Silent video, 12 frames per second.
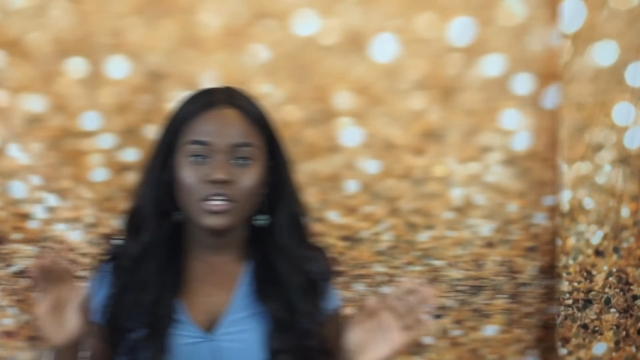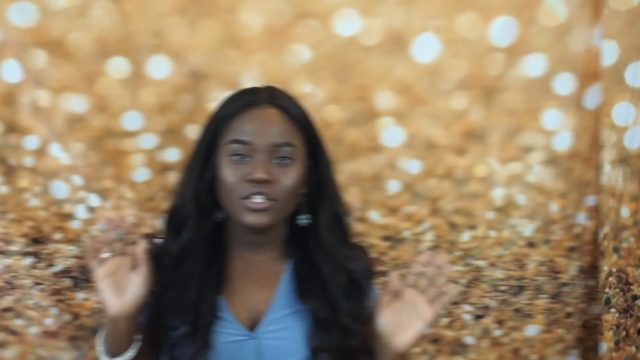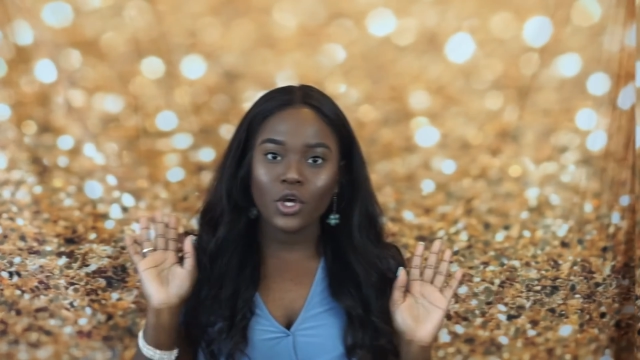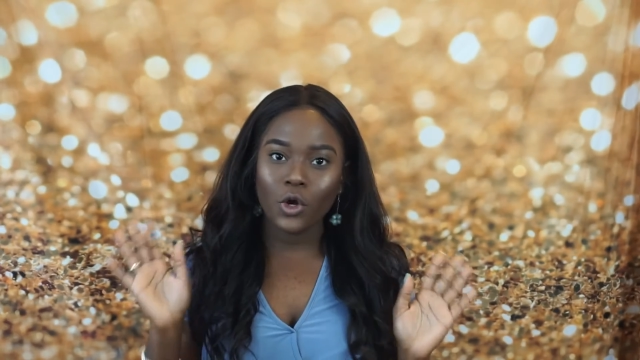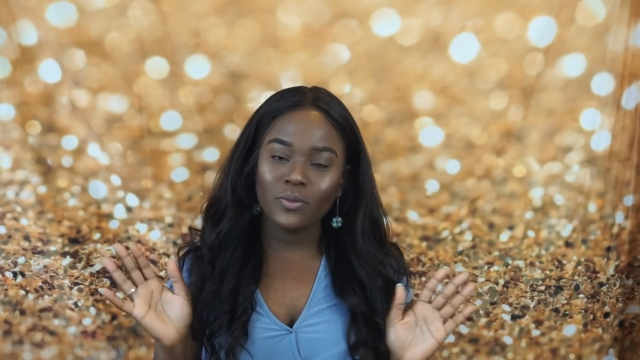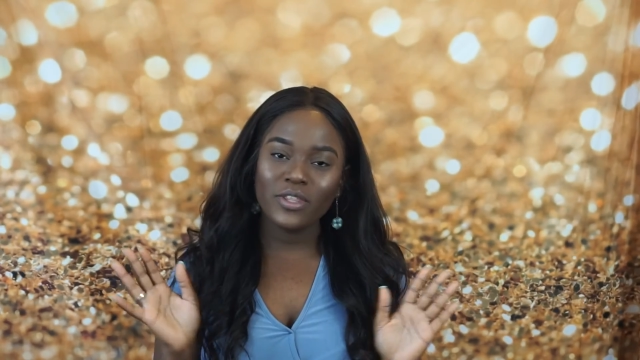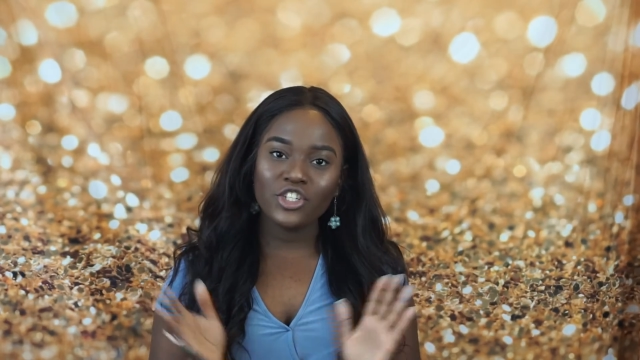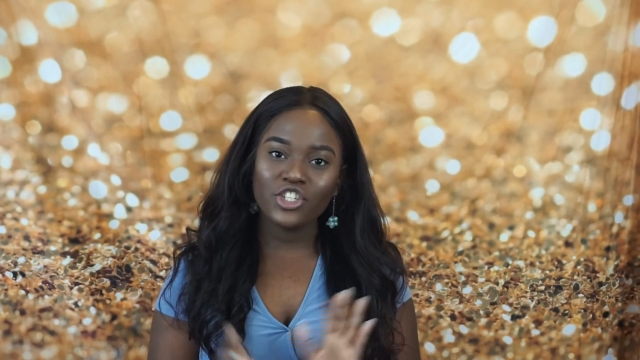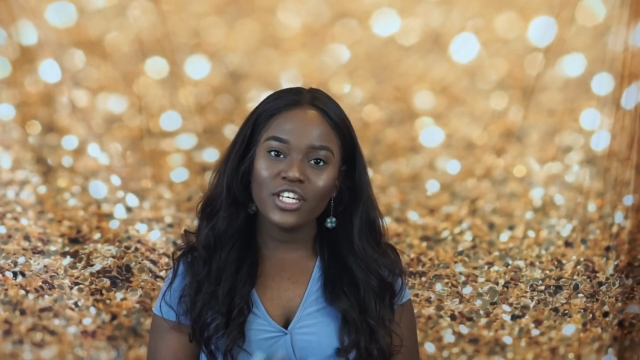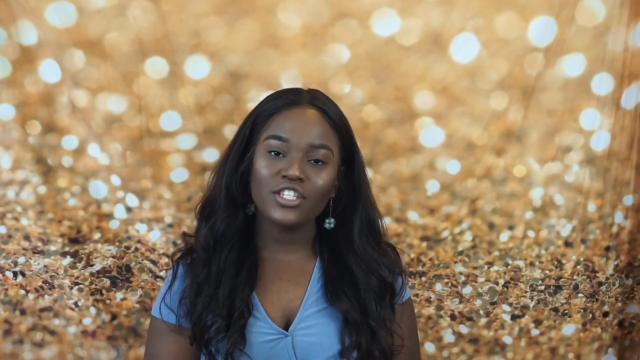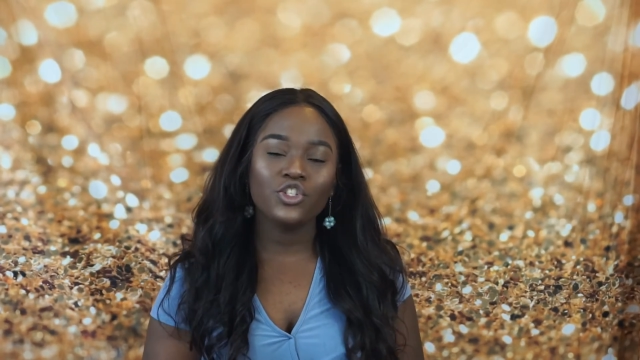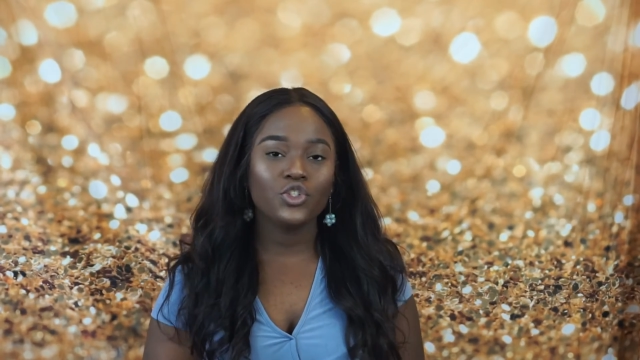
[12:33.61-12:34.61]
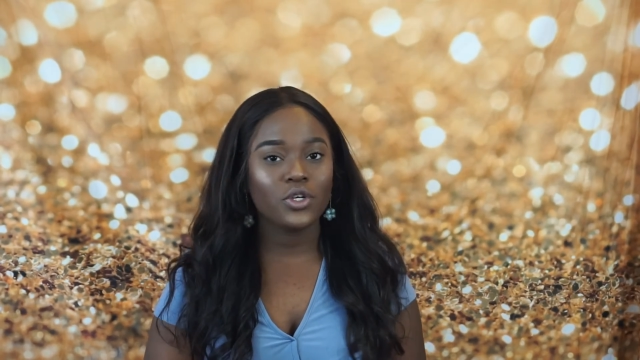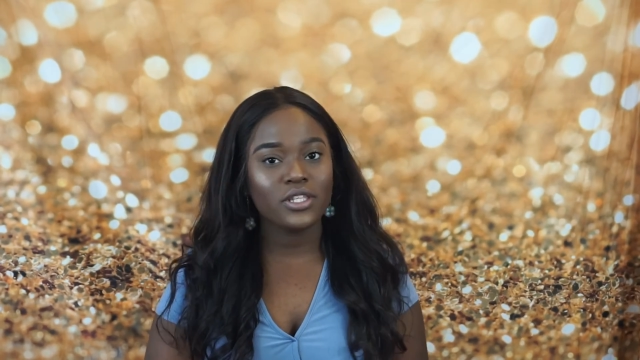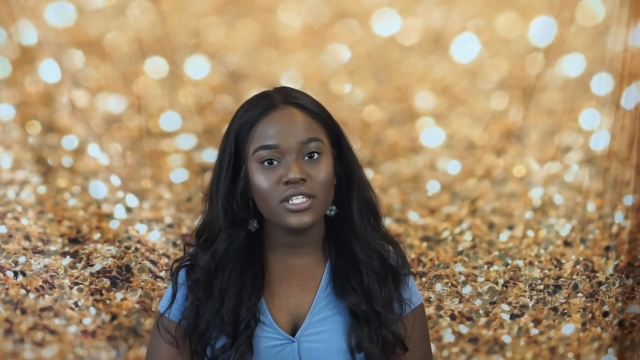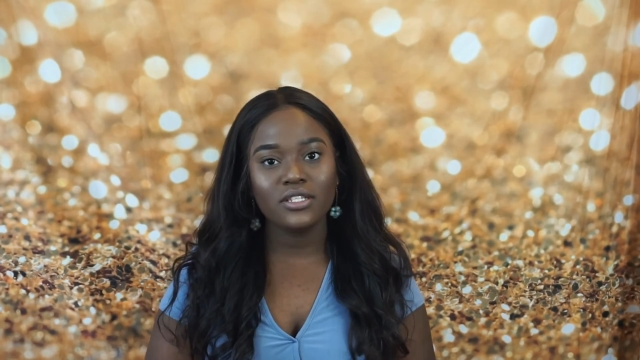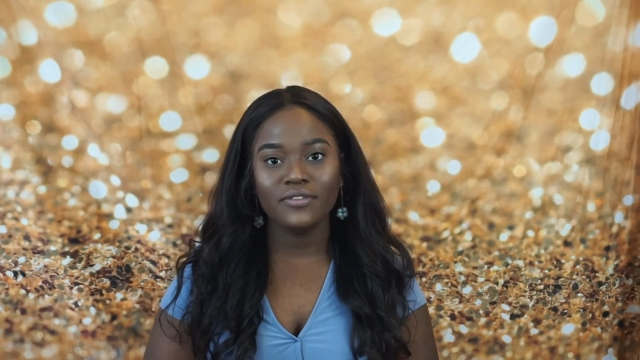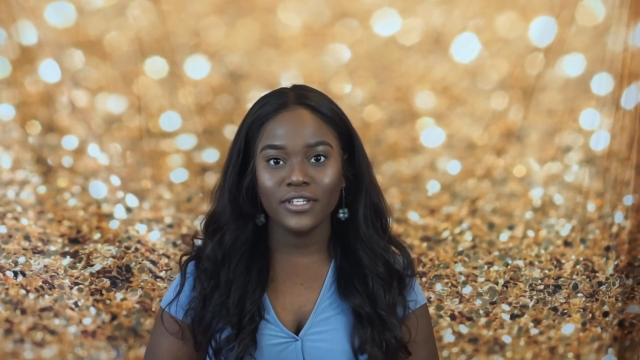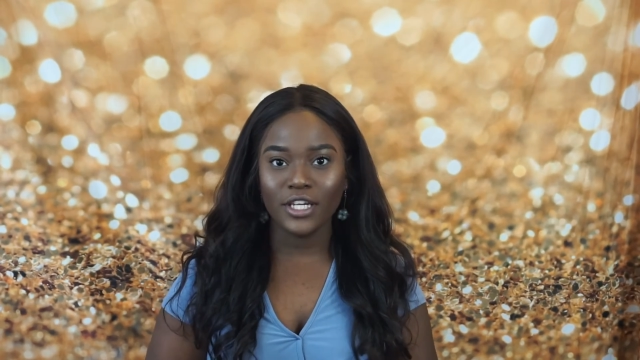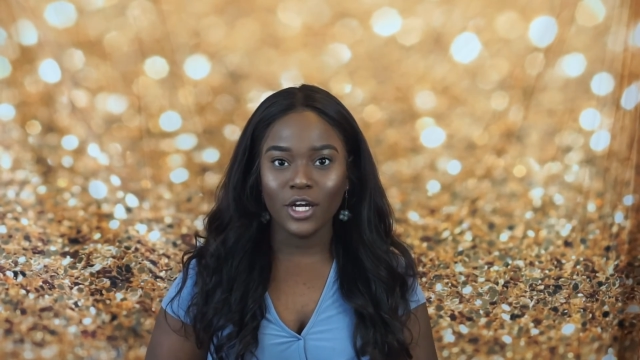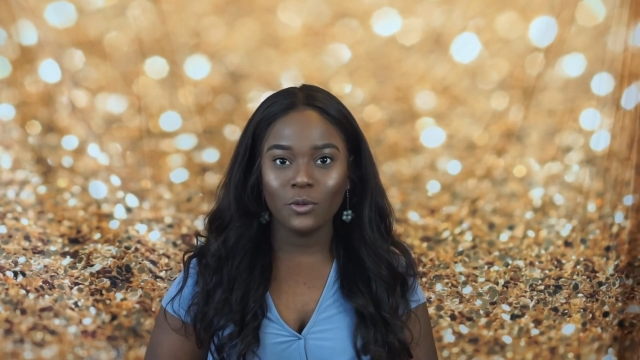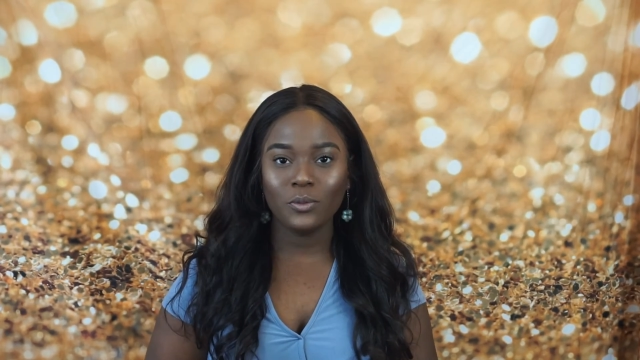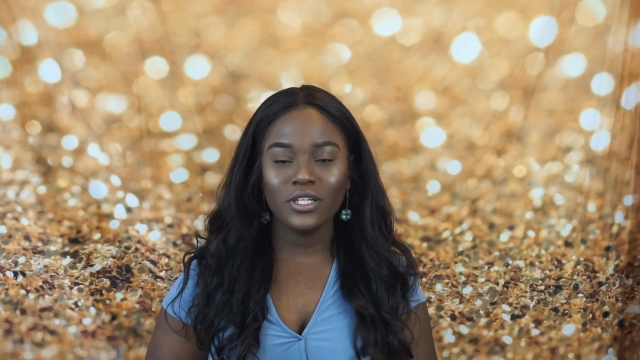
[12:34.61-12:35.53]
So I hope that you guys enjoyed this video.